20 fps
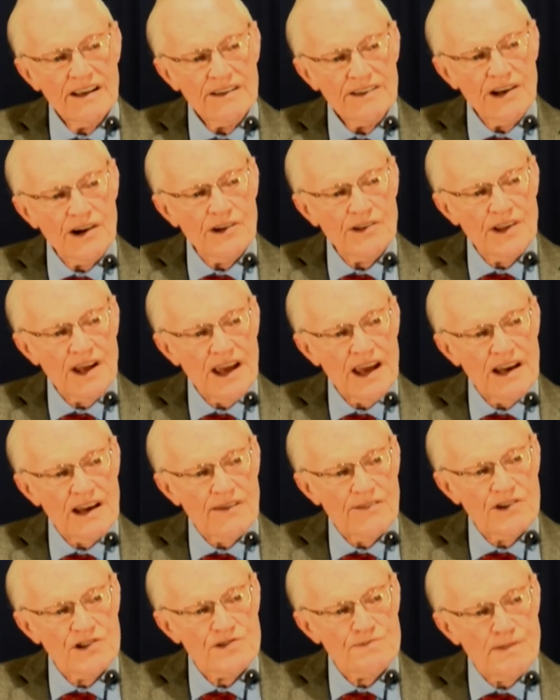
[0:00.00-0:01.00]
Near the end
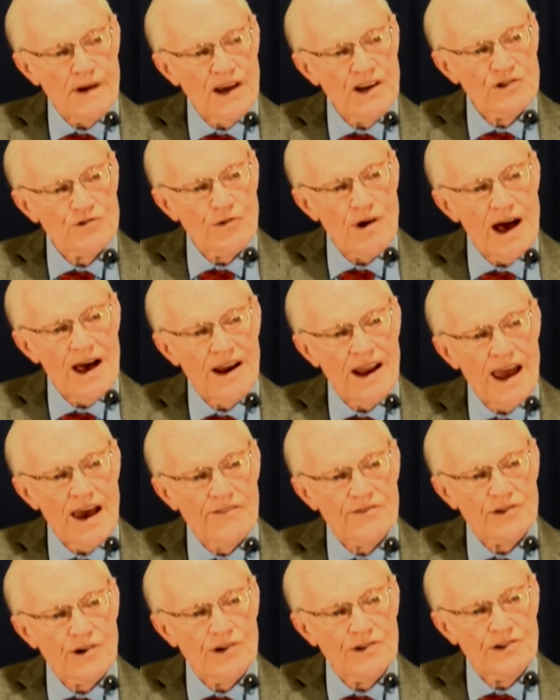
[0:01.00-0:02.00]
of his speech, right
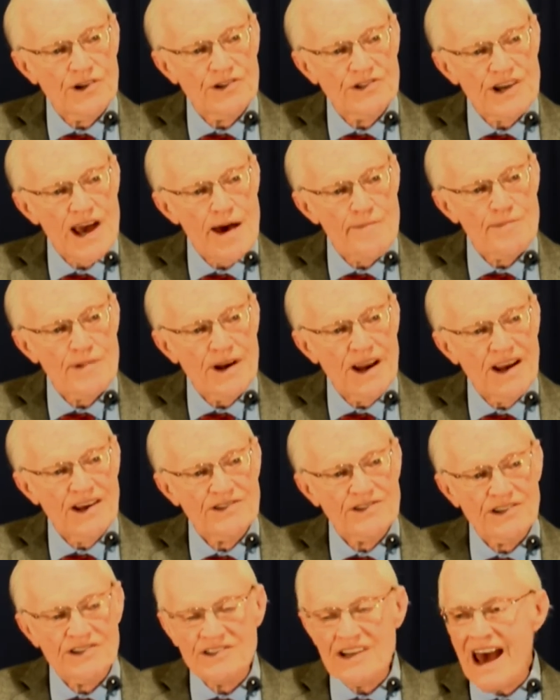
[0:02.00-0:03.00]
after the
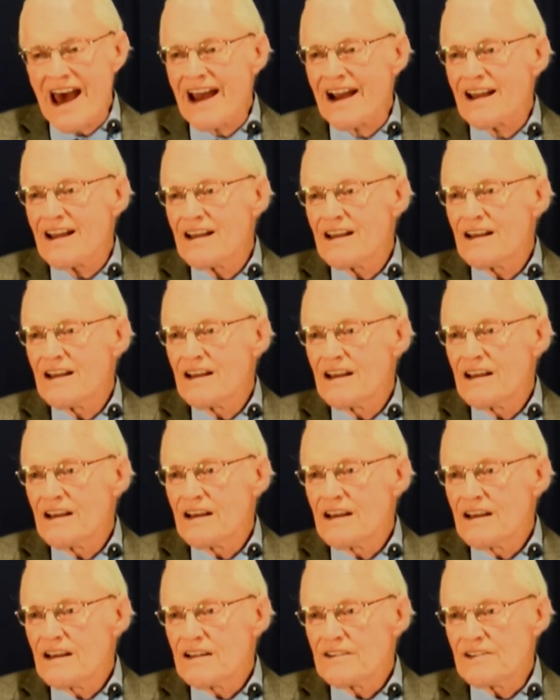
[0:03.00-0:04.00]
Japanese attack,
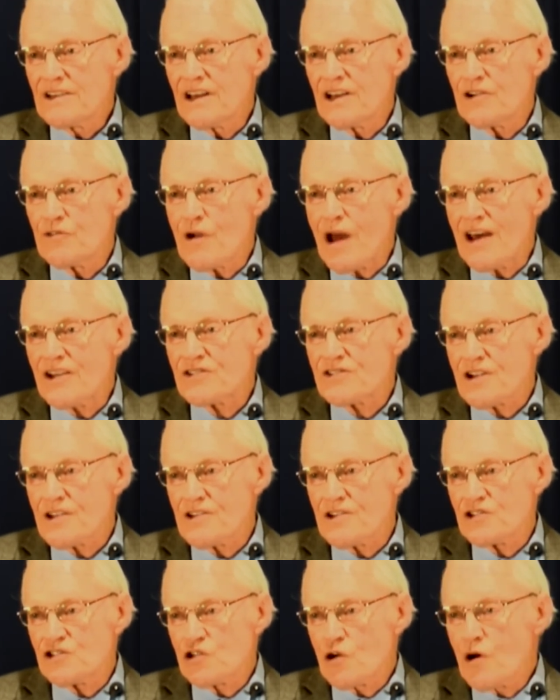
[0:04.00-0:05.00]
the address to
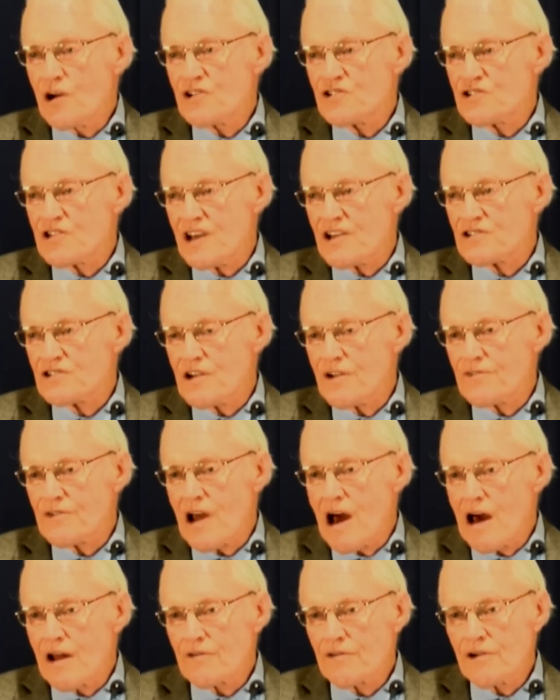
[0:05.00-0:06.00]
the joint session of
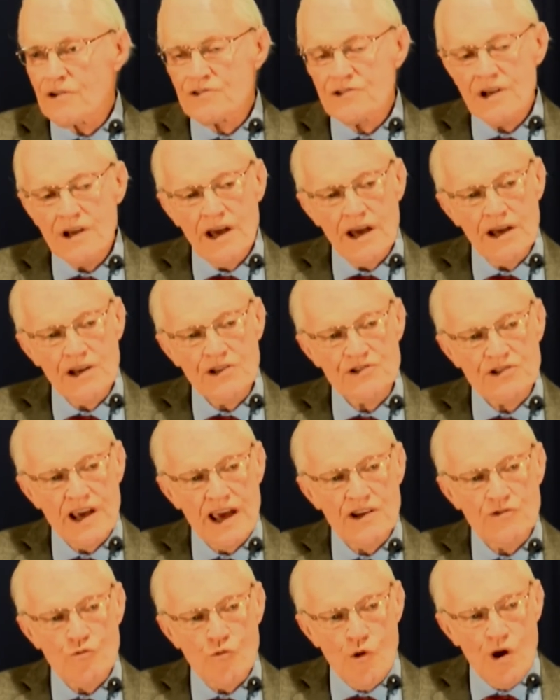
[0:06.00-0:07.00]
Congress, he
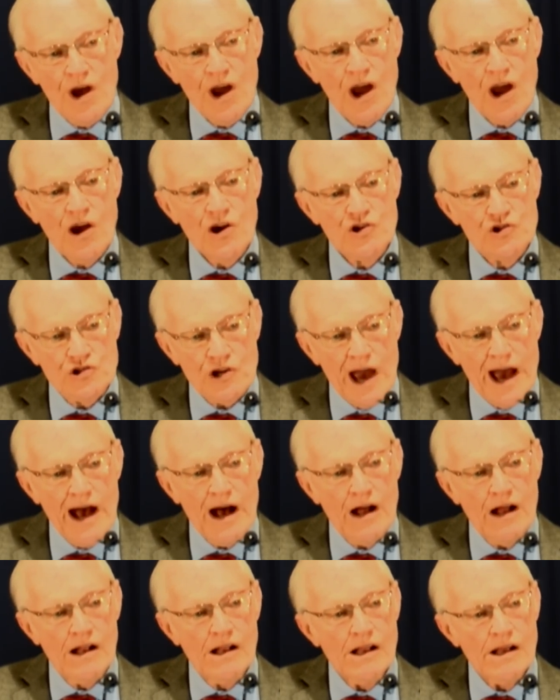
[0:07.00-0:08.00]
said, We
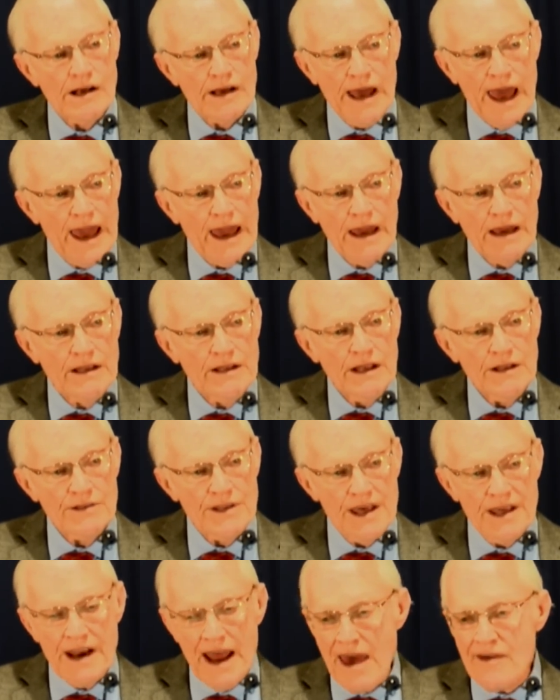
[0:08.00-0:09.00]
shall gain
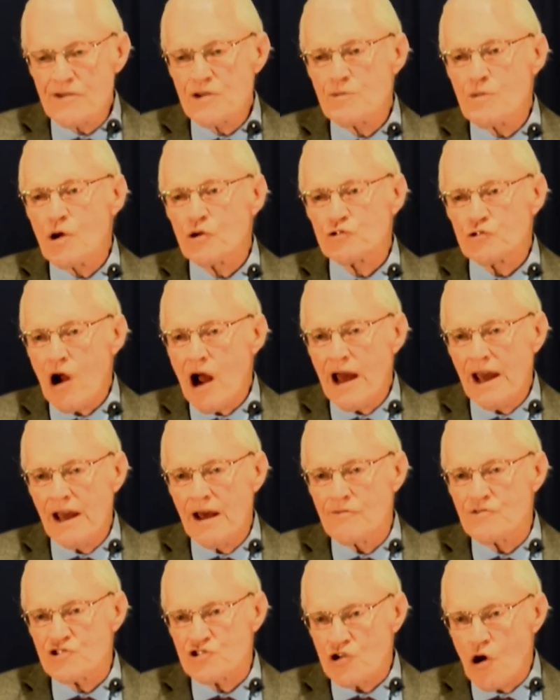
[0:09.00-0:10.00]
the inevitable
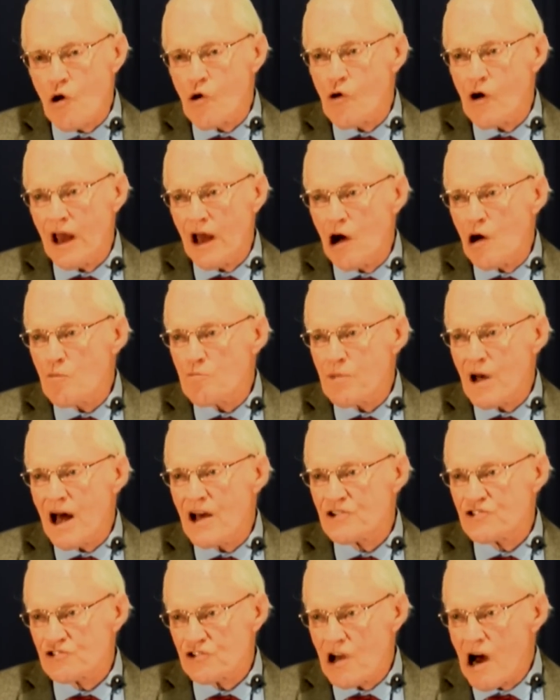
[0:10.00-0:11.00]
triumph, so help
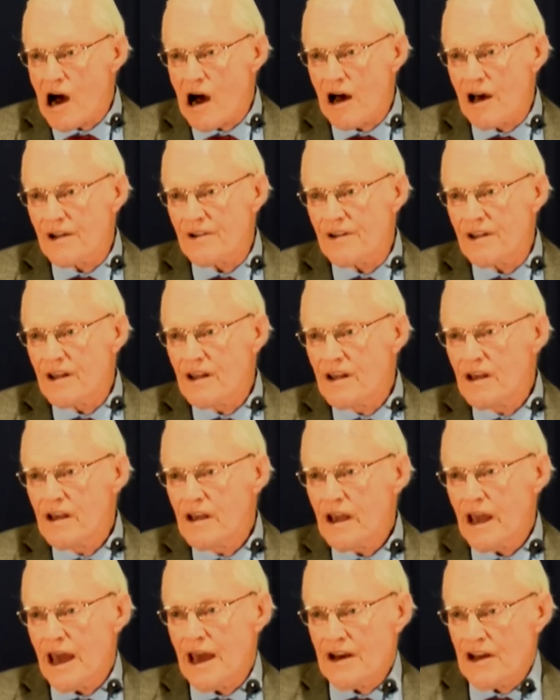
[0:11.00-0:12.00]
us God.
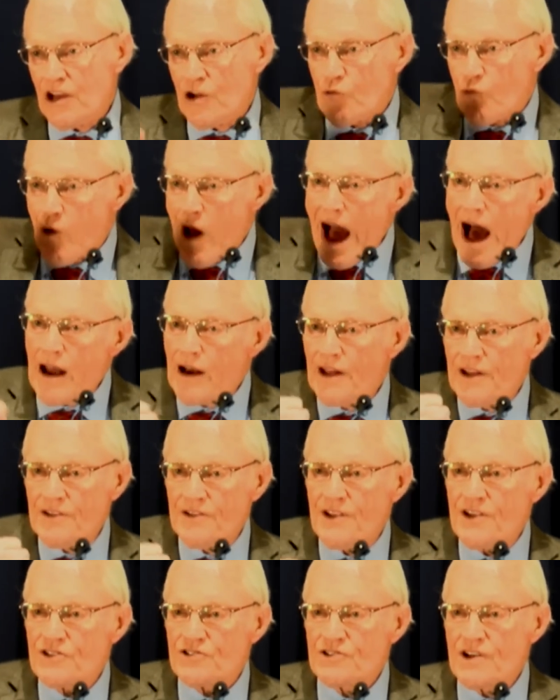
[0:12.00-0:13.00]
And he
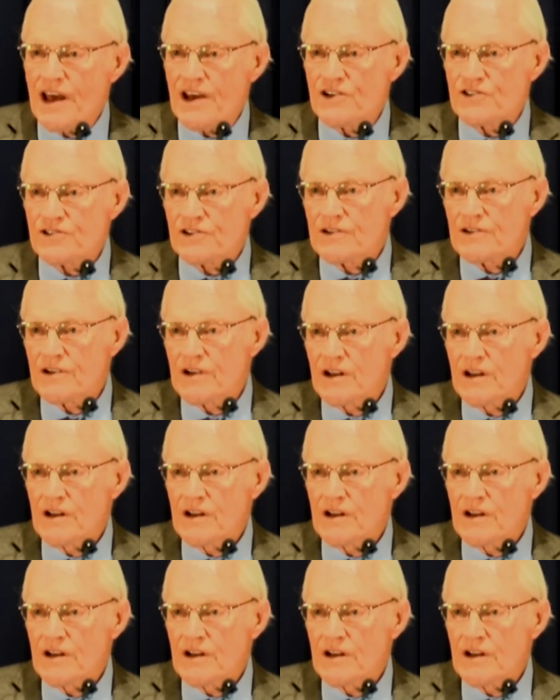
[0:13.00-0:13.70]
rallied this nation.